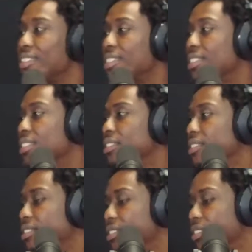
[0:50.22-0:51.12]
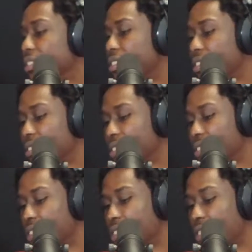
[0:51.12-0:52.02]

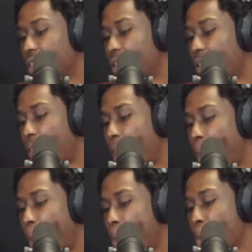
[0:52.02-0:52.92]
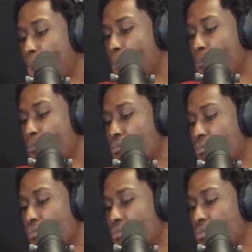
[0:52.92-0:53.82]

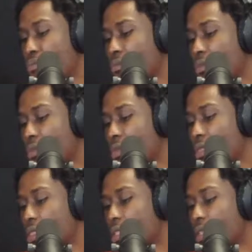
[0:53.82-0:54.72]
No words are spoken by the person on screen.